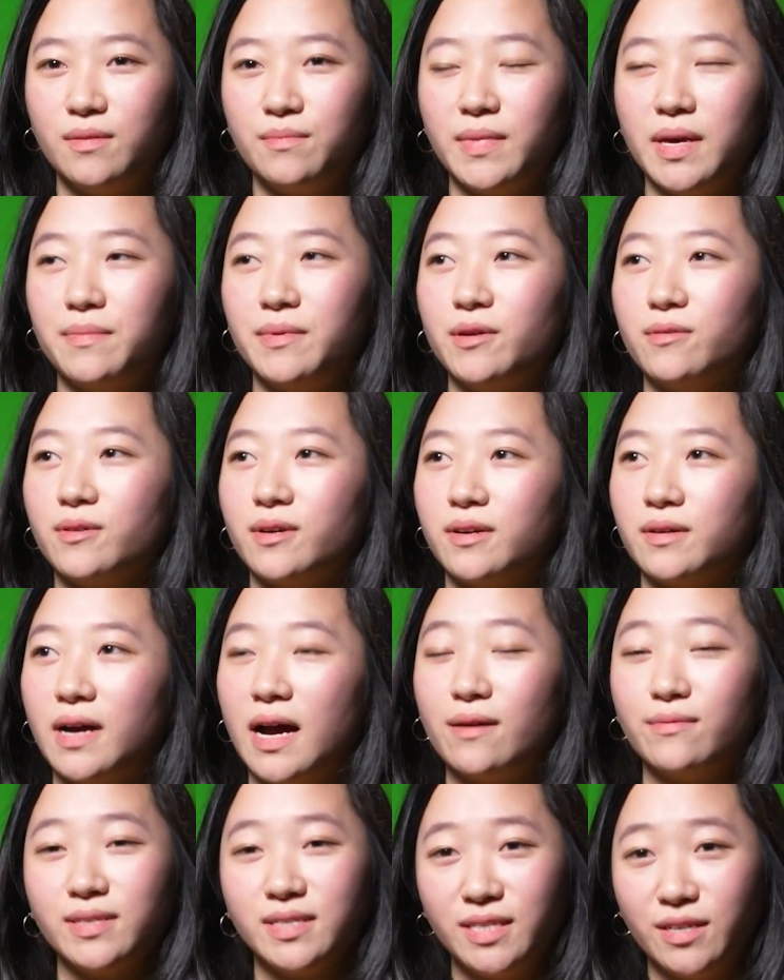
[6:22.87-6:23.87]
maybe where
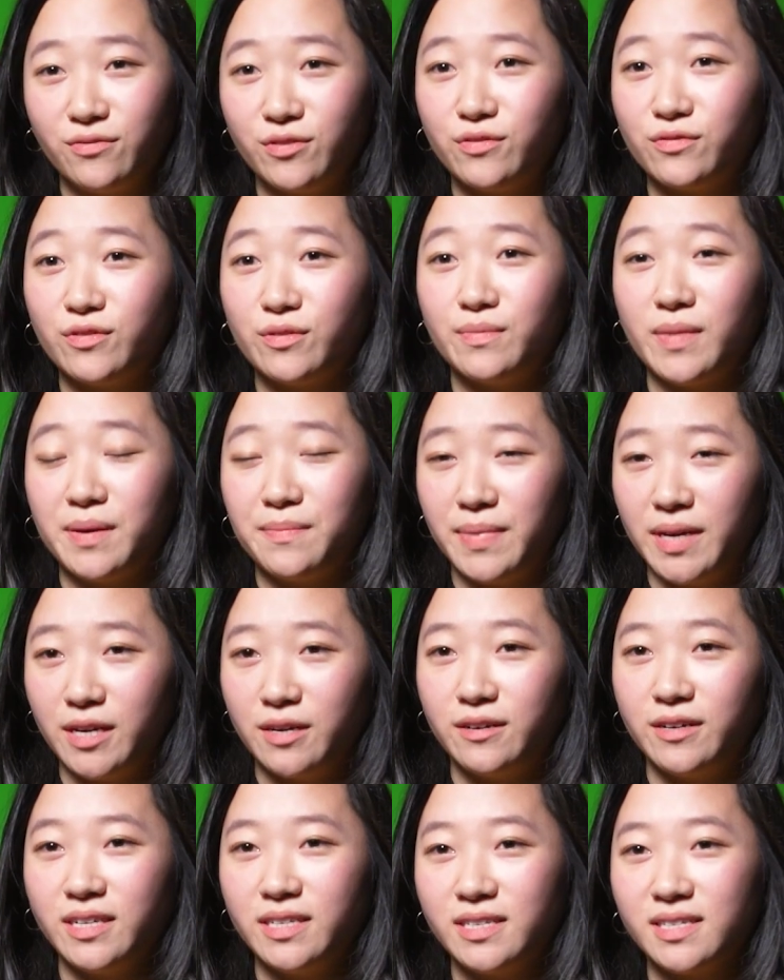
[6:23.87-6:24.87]
I was different from my
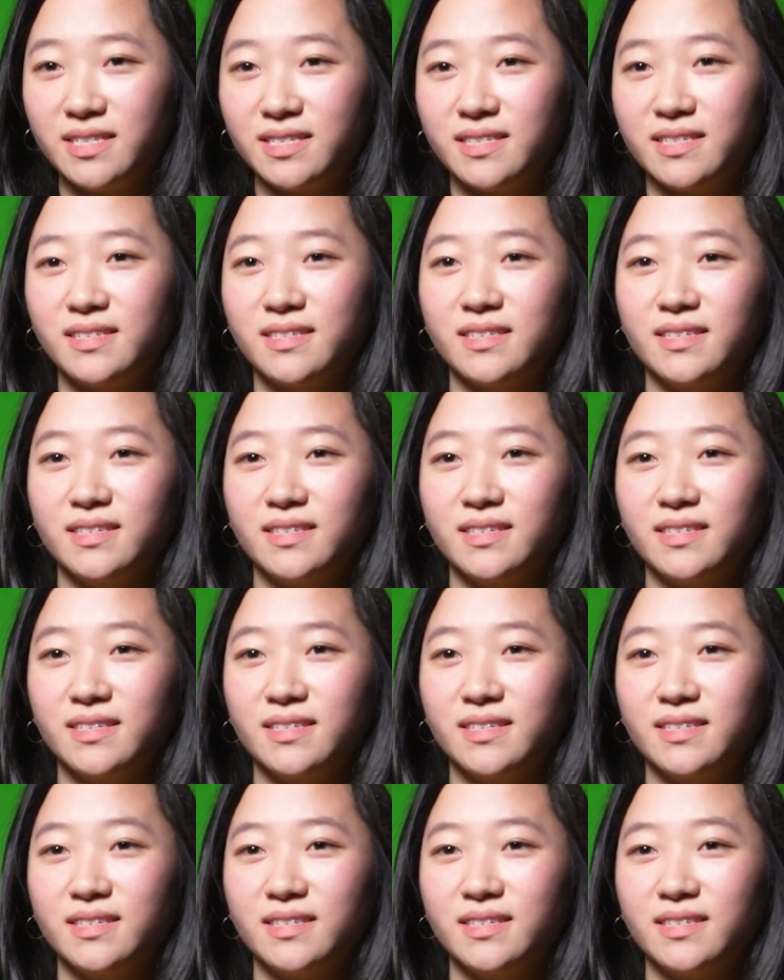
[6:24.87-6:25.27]
parents.